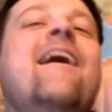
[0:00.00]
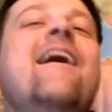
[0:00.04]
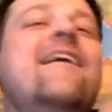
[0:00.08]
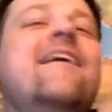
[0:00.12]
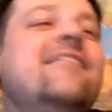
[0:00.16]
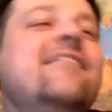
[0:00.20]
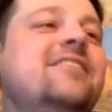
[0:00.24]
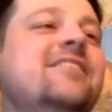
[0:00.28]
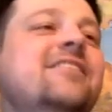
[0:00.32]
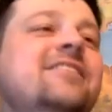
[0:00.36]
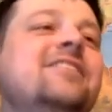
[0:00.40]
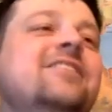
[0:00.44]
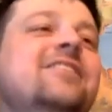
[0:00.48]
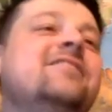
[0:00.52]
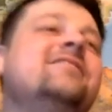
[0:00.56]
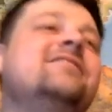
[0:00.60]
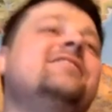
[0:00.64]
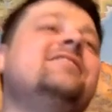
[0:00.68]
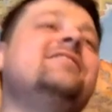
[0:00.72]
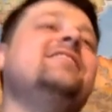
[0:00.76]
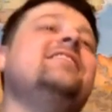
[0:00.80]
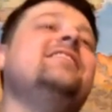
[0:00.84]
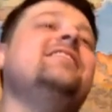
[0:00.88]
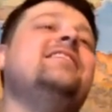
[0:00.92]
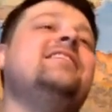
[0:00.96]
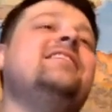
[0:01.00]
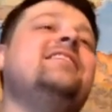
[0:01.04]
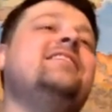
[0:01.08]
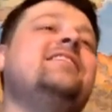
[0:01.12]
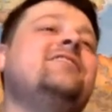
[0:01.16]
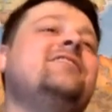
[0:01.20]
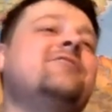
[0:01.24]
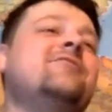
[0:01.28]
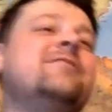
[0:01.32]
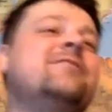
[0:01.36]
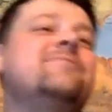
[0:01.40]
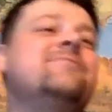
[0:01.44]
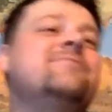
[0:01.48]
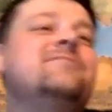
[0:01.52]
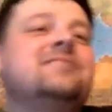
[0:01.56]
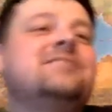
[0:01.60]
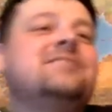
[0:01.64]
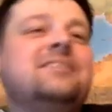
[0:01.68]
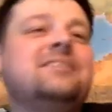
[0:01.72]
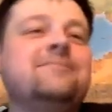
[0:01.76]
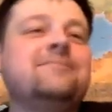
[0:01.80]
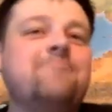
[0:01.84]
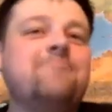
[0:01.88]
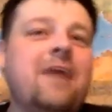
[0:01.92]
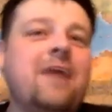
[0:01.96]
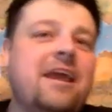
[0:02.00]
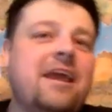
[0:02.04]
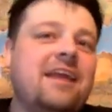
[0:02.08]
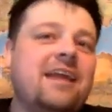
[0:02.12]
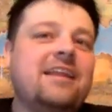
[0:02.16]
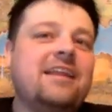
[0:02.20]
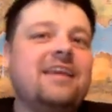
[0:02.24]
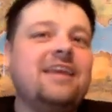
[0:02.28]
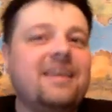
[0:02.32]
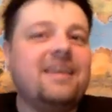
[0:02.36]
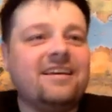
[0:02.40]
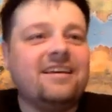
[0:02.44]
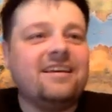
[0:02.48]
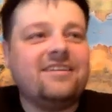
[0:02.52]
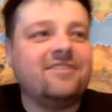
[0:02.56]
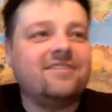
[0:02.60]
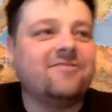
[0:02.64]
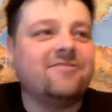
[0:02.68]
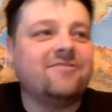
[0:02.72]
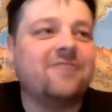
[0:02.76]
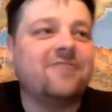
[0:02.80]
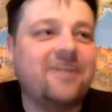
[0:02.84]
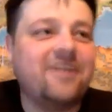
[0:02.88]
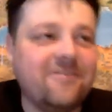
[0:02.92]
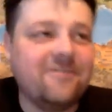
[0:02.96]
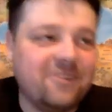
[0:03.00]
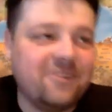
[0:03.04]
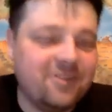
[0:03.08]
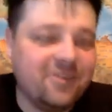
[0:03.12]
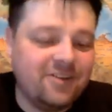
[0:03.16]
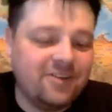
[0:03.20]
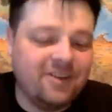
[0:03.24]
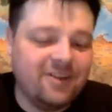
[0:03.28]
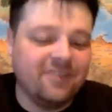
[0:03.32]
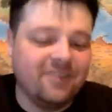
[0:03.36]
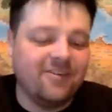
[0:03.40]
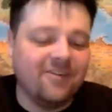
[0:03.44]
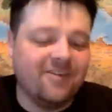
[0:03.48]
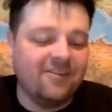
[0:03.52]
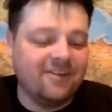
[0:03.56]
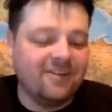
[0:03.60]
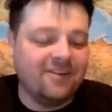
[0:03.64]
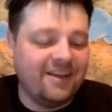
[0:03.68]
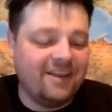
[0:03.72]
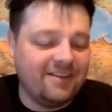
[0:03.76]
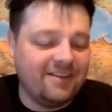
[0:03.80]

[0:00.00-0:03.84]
you're the Crimson Panic, or whatever your hero name